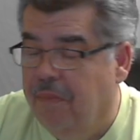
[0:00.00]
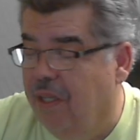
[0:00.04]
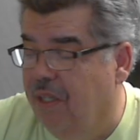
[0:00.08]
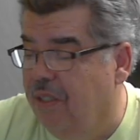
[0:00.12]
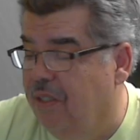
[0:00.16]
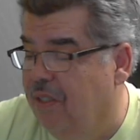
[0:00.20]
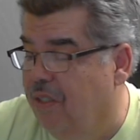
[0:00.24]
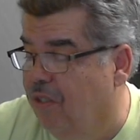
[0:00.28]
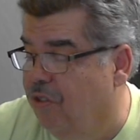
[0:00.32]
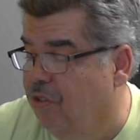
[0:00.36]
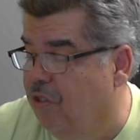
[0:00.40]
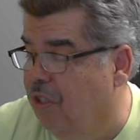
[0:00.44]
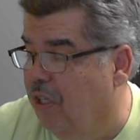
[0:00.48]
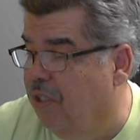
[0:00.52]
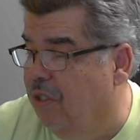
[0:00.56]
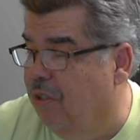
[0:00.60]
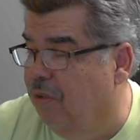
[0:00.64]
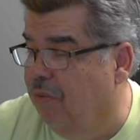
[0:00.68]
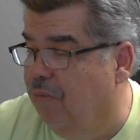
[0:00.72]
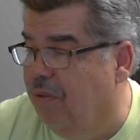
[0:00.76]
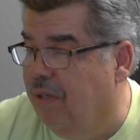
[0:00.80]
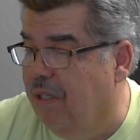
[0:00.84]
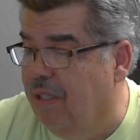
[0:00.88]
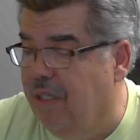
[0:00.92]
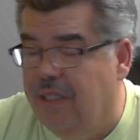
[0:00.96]
There's other
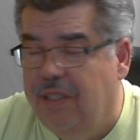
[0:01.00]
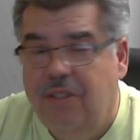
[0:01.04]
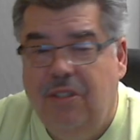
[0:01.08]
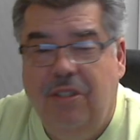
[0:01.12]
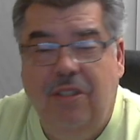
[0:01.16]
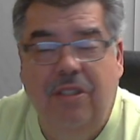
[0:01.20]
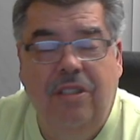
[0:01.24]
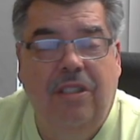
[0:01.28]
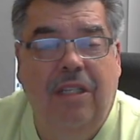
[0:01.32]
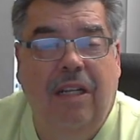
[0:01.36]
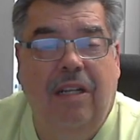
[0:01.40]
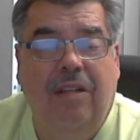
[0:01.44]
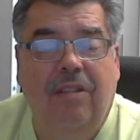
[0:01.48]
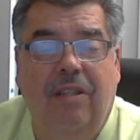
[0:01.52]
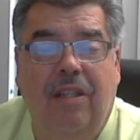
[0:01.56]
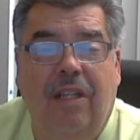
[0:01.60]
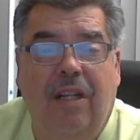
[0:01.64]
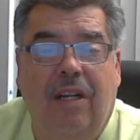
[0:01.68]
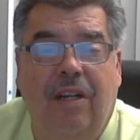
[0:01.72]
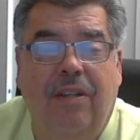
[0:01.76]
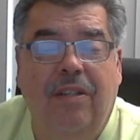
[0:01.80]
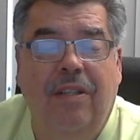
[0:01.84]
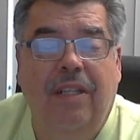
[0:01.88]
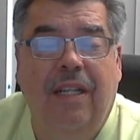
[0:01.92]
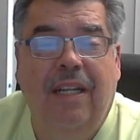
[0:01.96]
religions out
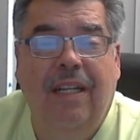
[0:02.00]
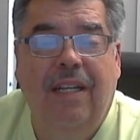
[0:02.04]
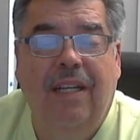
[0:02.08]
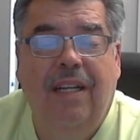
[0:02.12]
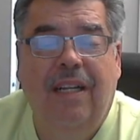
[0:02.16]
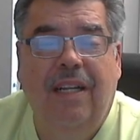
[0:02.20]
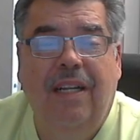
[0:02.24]
there that